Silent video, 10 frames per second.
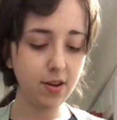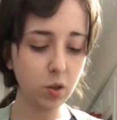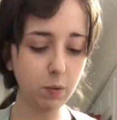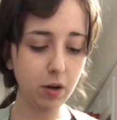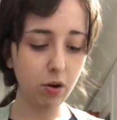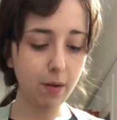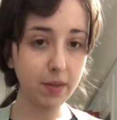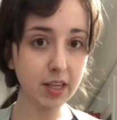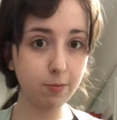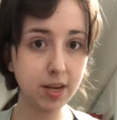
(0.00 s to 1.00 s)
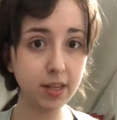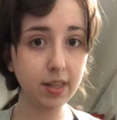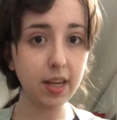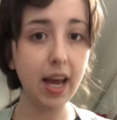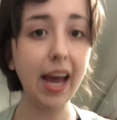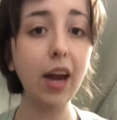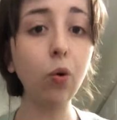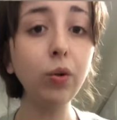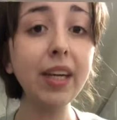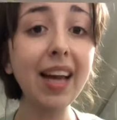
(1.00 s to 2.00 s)
So I'm gonna grab this piece, and
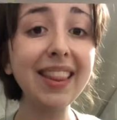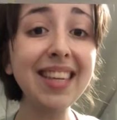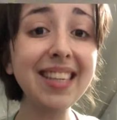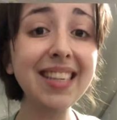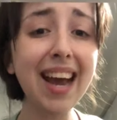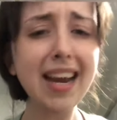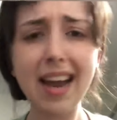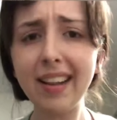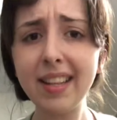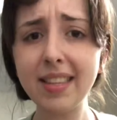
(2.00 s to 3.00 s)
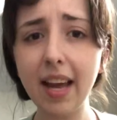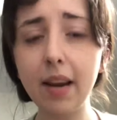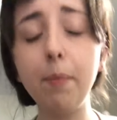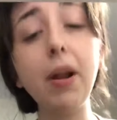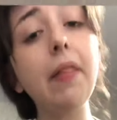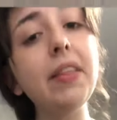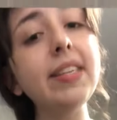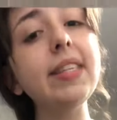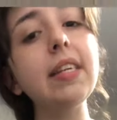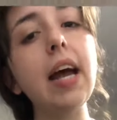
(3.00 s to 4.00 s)
only on this side, not on this side, but on
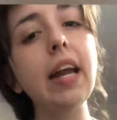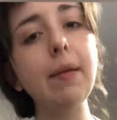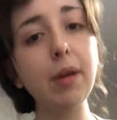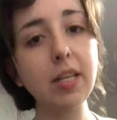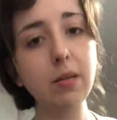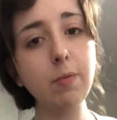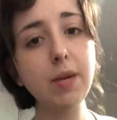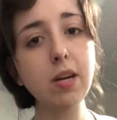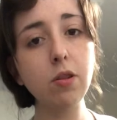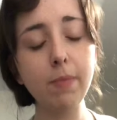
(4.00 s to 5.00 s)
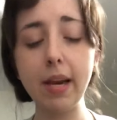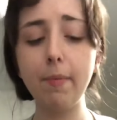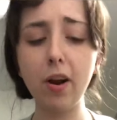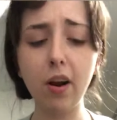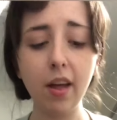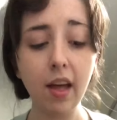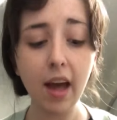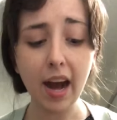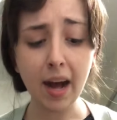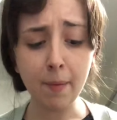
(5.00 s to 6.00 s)
this side, I'm gonna smear the peanut butter
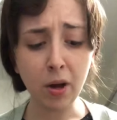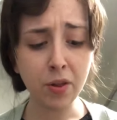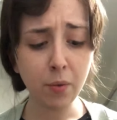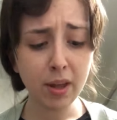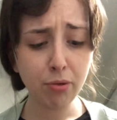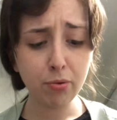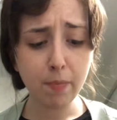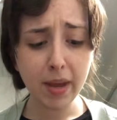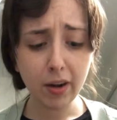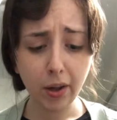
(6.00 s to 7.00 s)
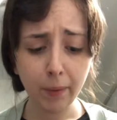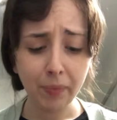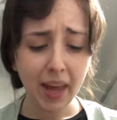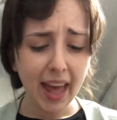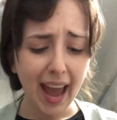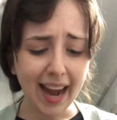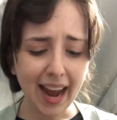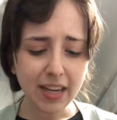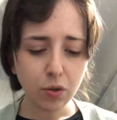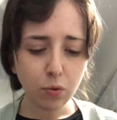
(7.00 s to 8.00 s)
all the way through the middle. And
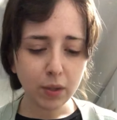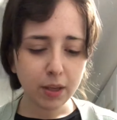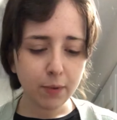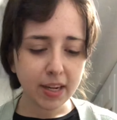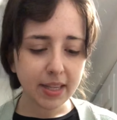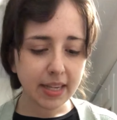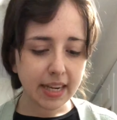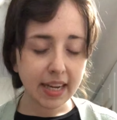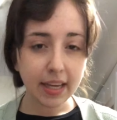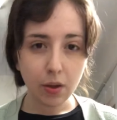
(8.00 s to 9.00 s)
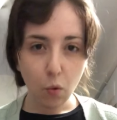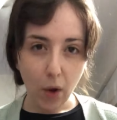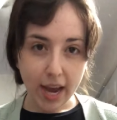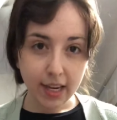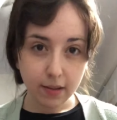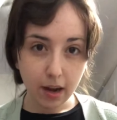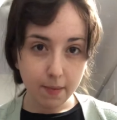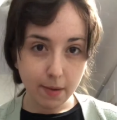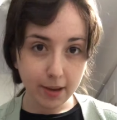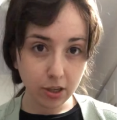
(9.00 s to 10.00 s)
I don't really want to see any of the white,
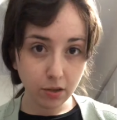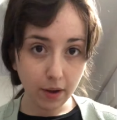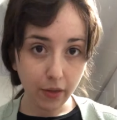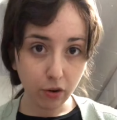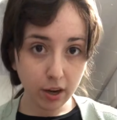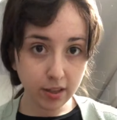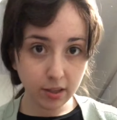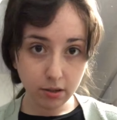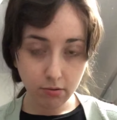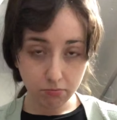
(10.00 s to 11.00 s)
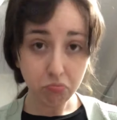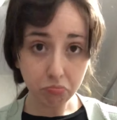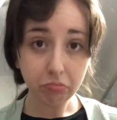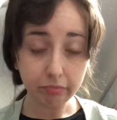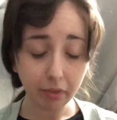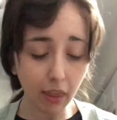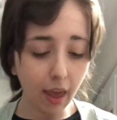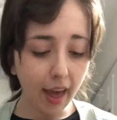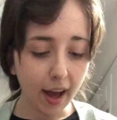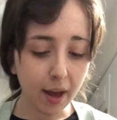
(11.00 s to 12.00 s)
maybe just around the crust.
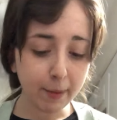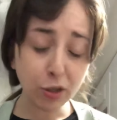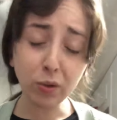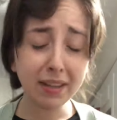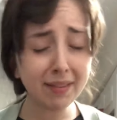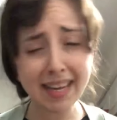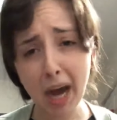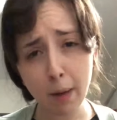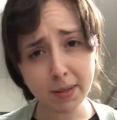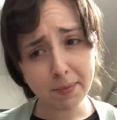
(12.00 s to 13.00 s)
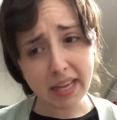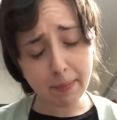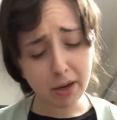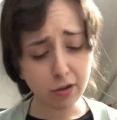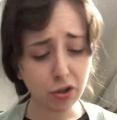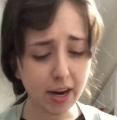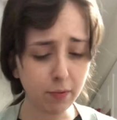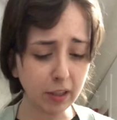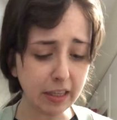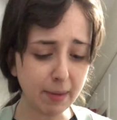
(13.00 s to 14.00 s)
And don't leave any gobs of peanut butter. Try and
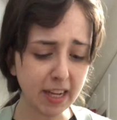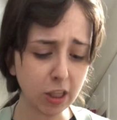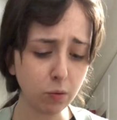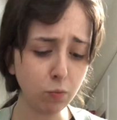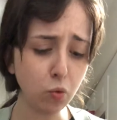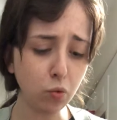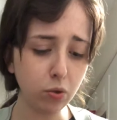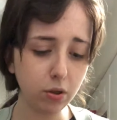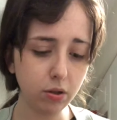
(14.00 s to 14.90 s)
really make it smooth.